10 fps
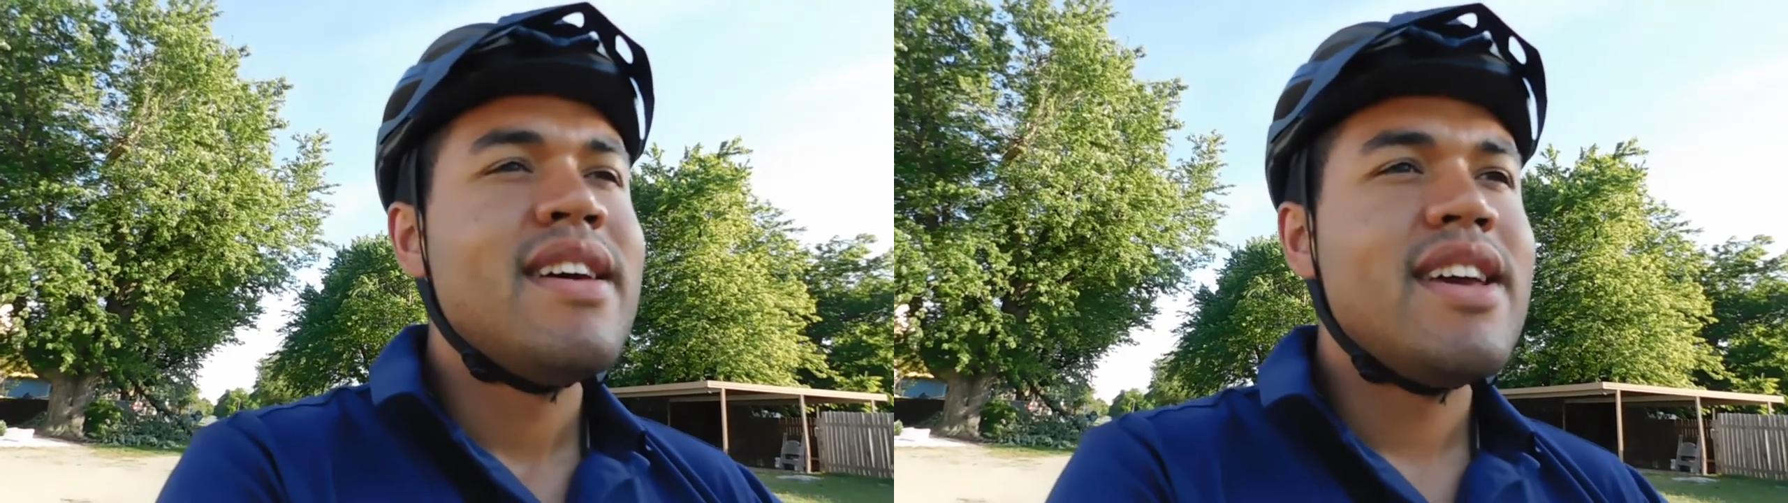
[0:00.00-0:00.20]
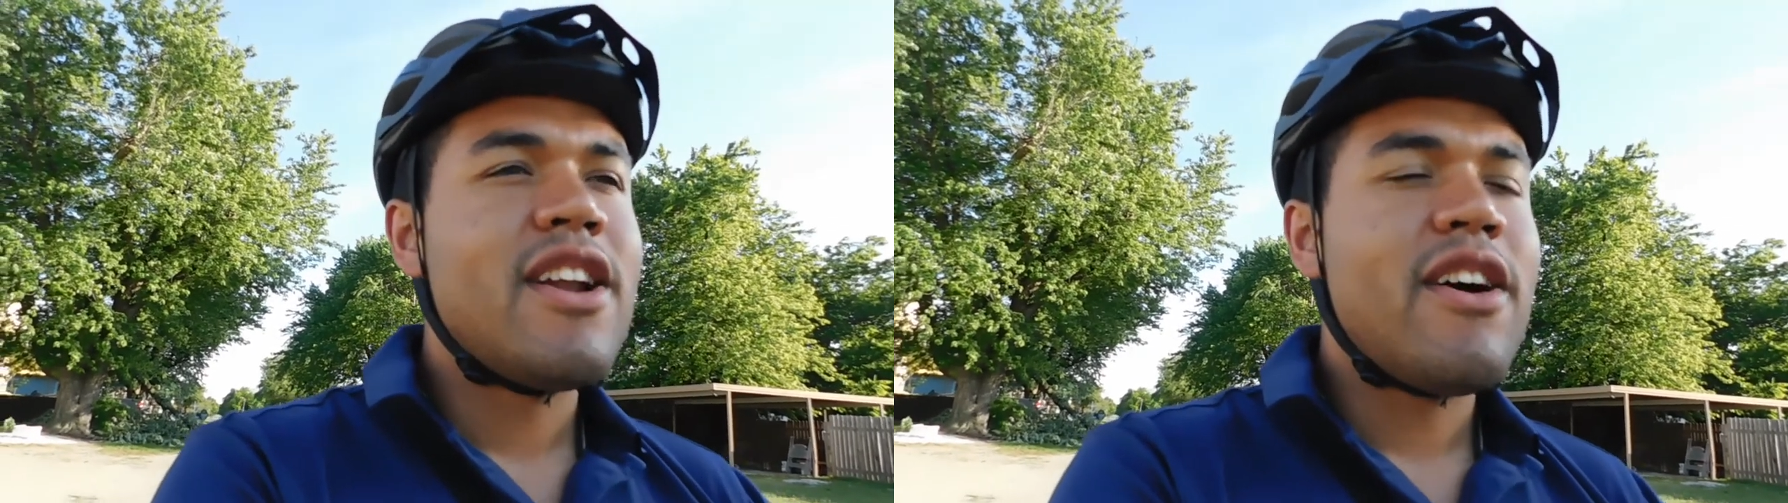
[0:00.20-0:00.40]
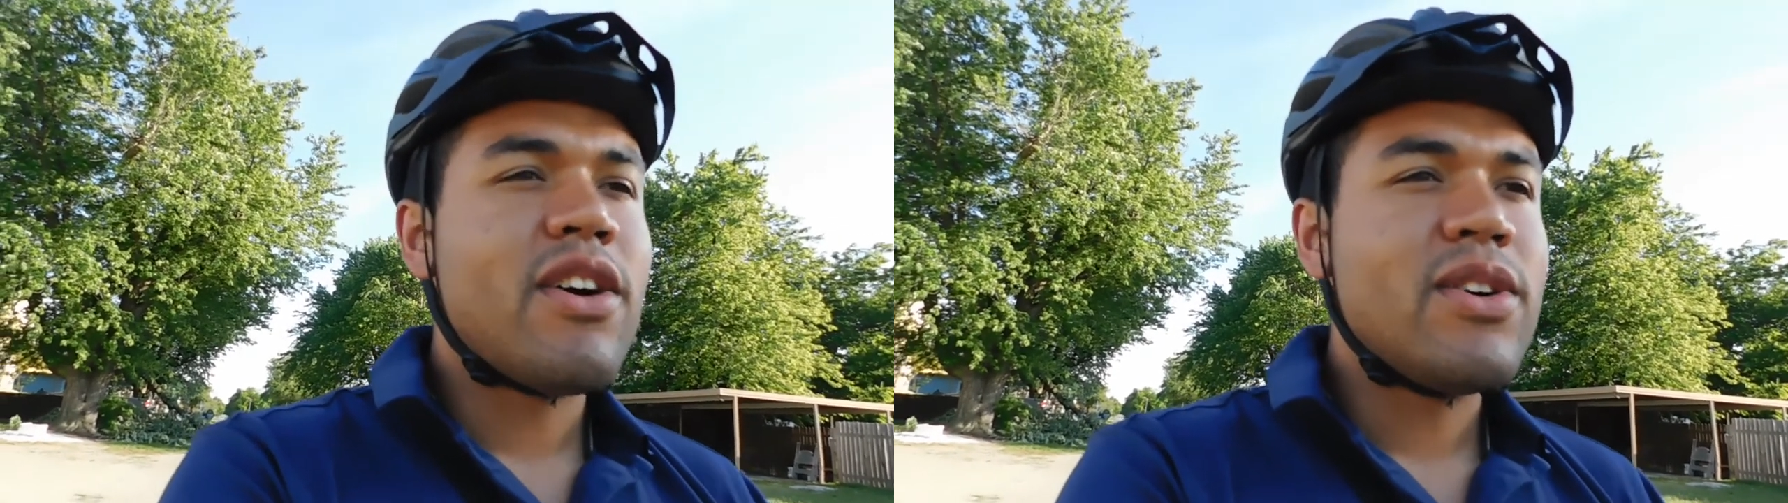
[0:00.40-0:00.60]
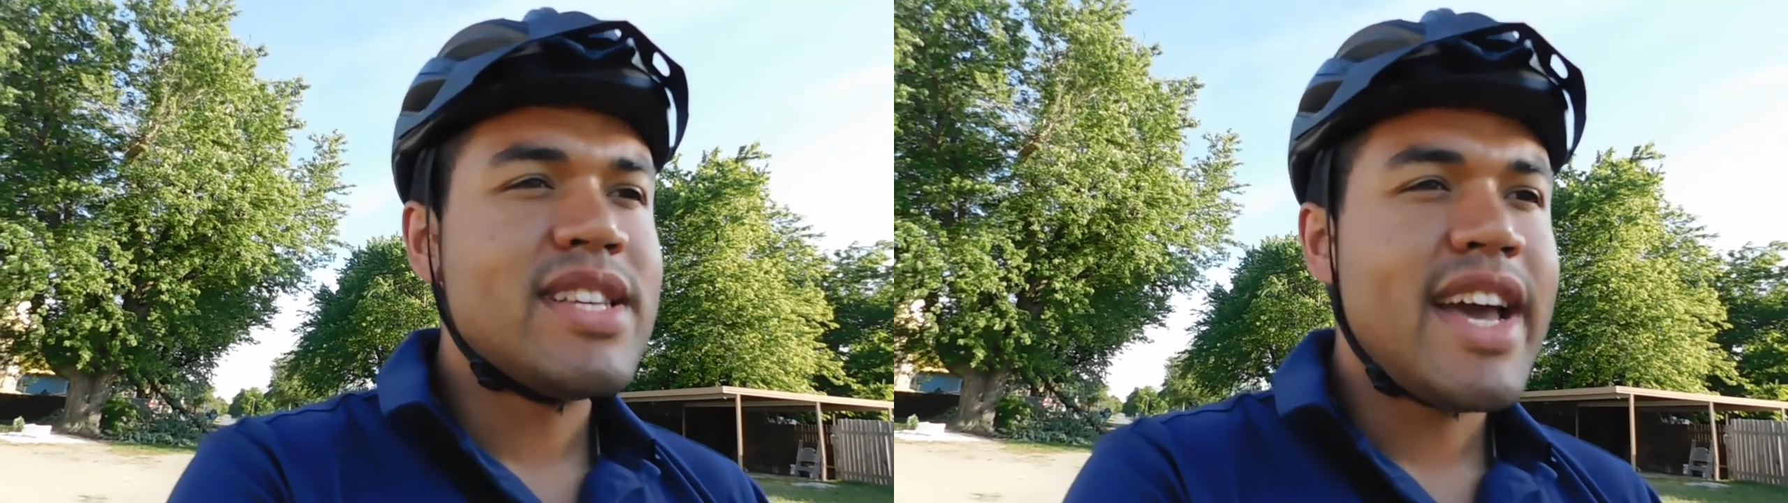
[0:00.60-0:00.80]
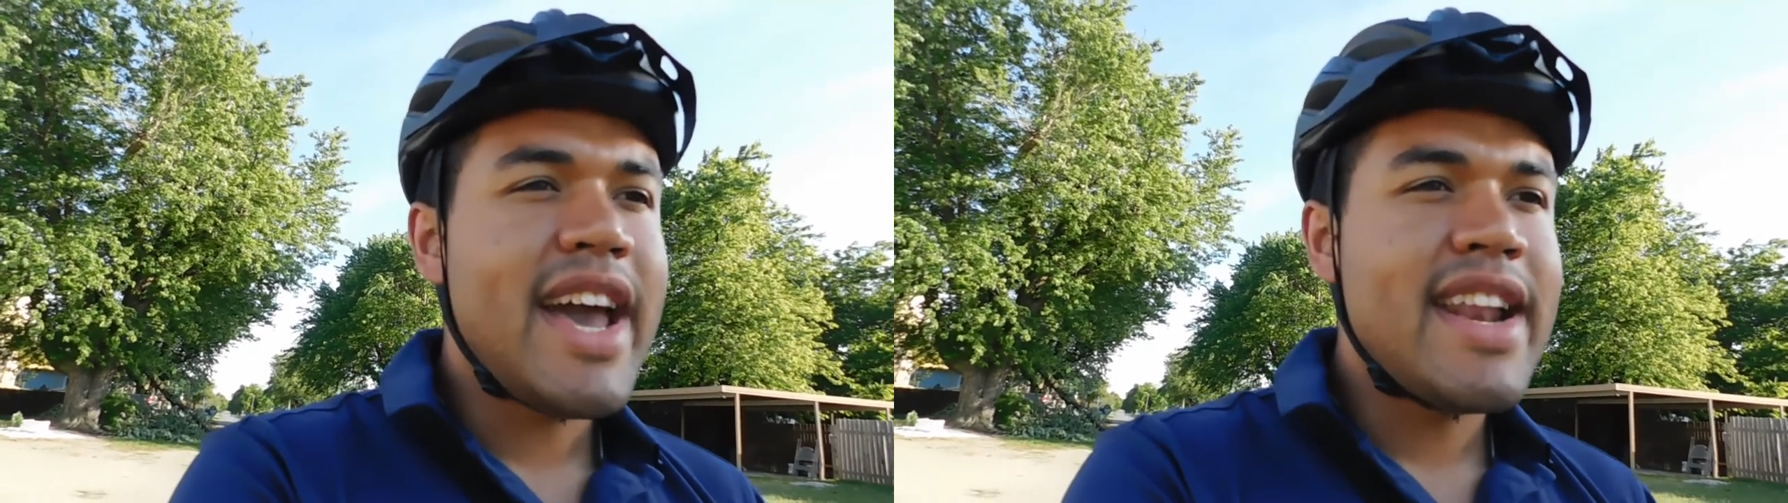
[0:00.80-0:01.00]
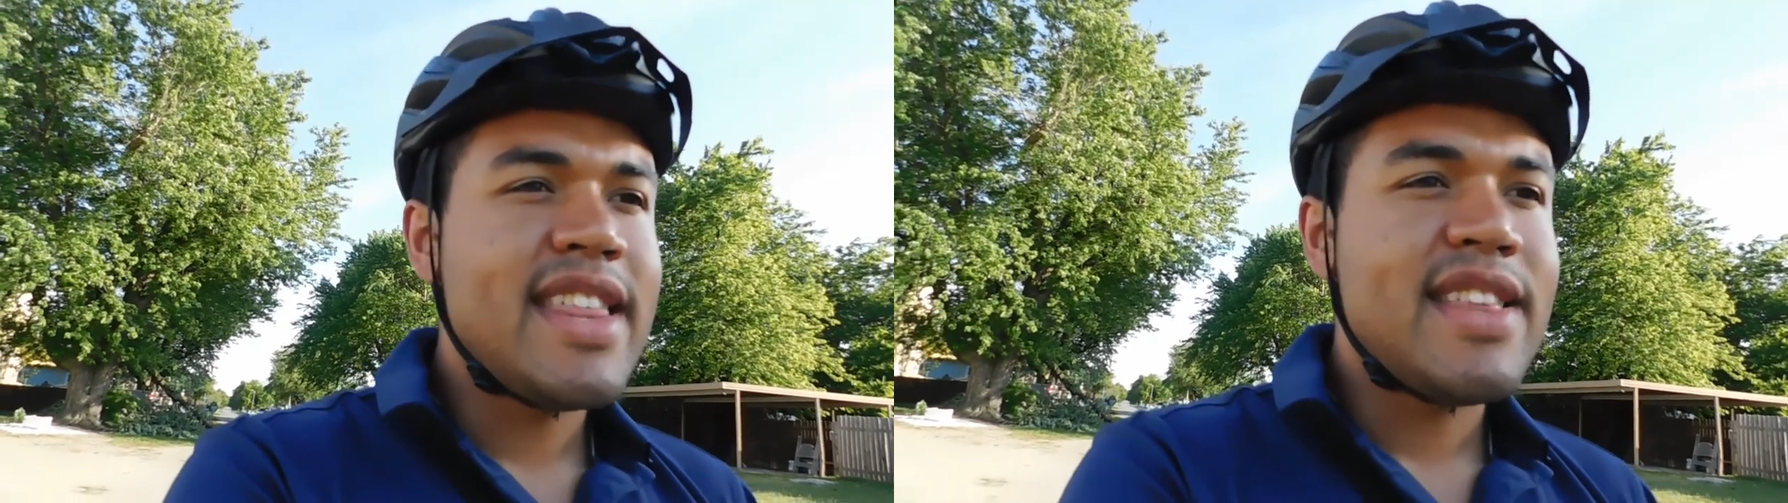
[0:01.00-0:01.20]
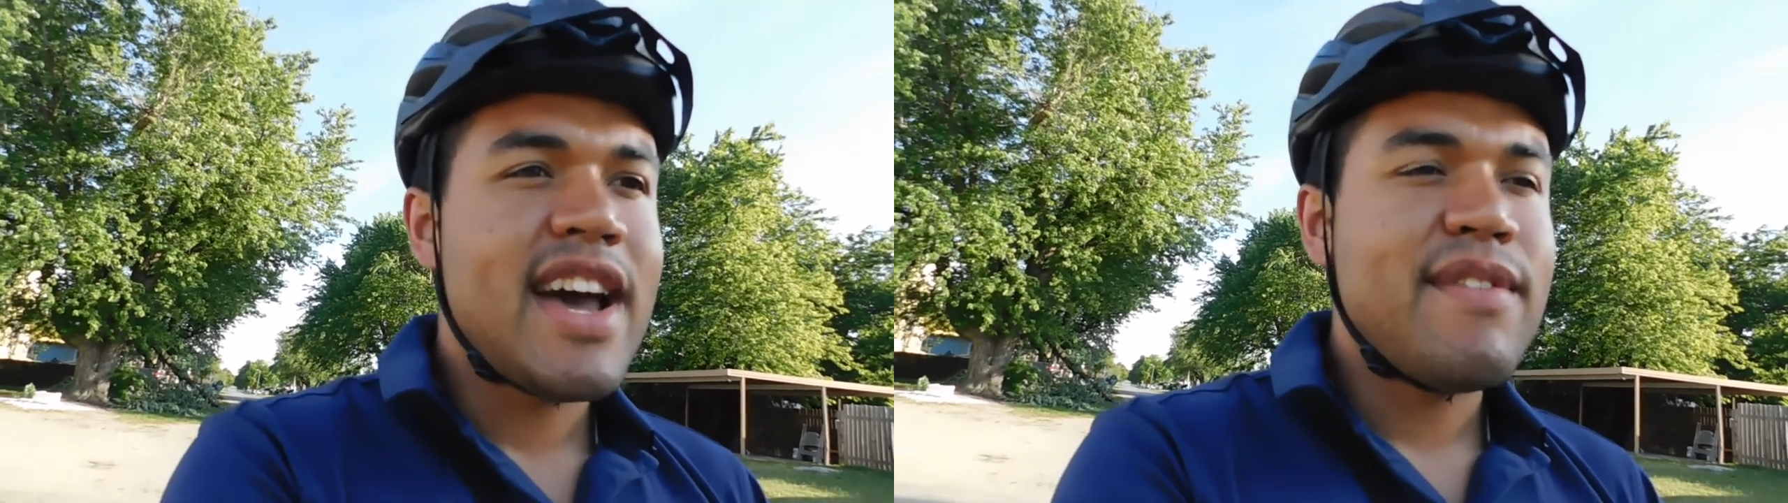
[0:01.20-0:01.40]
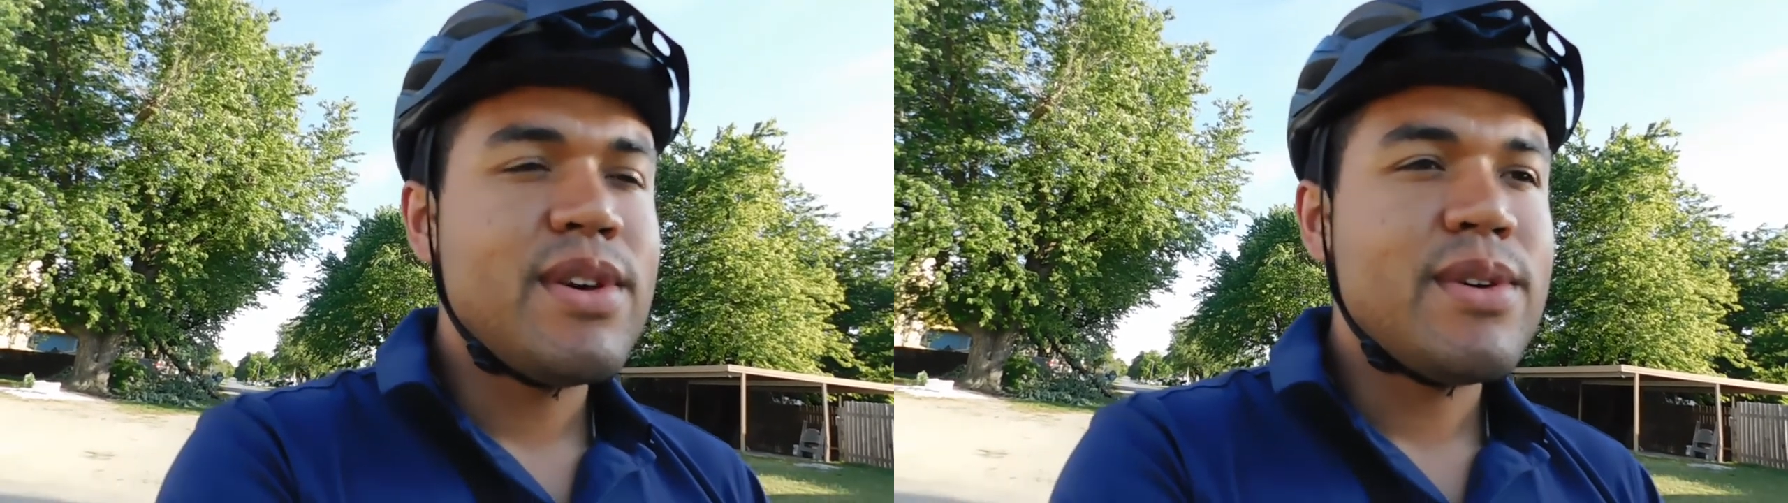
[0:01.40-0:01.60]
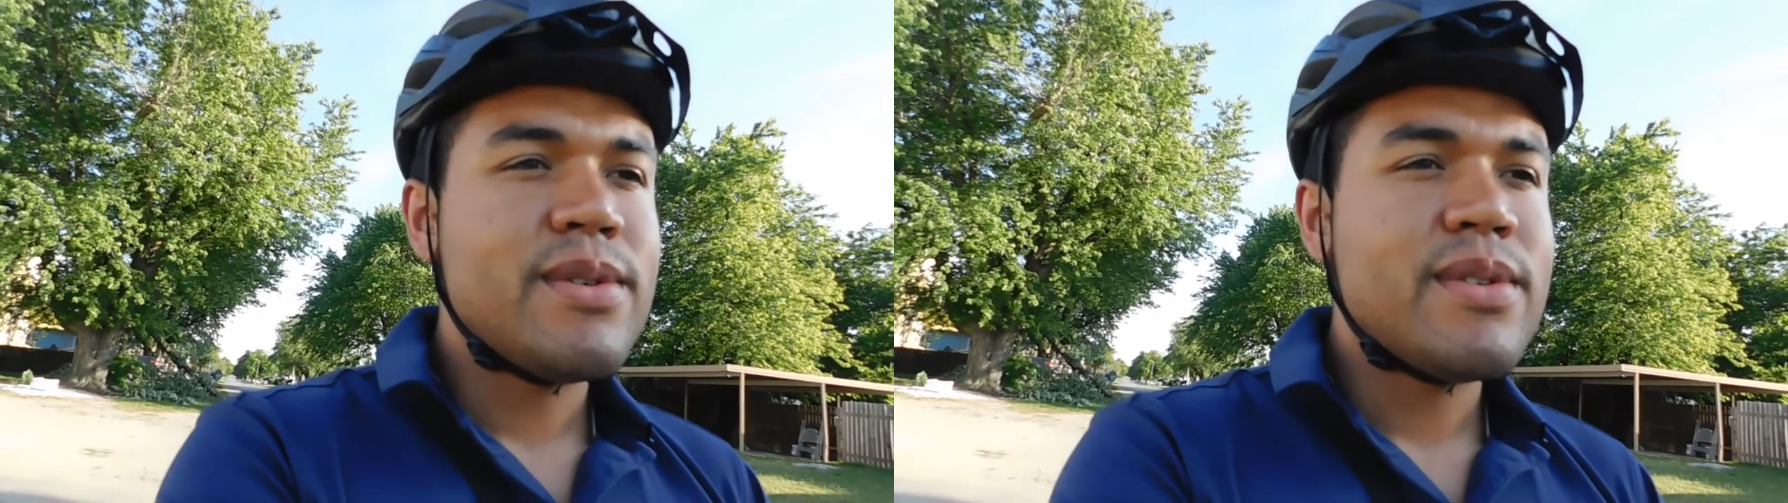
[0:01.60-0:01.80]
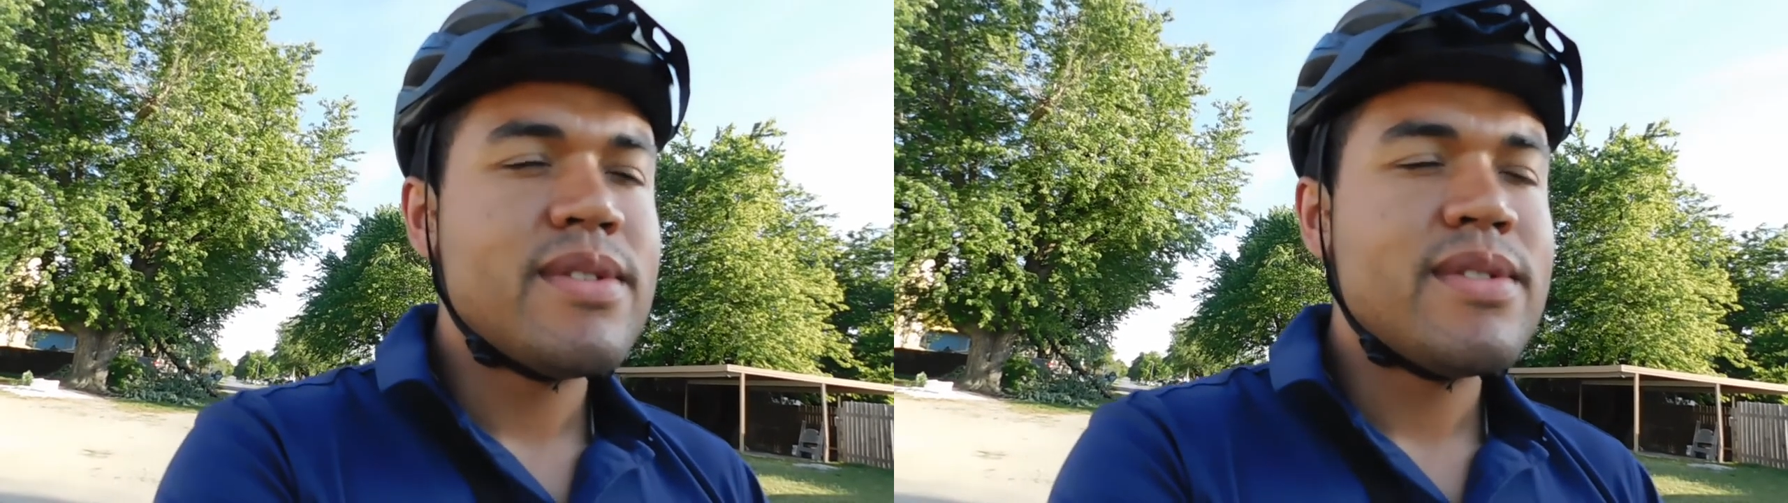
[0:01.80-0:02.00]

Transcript: you know, or he'll say, hey Nathan, have you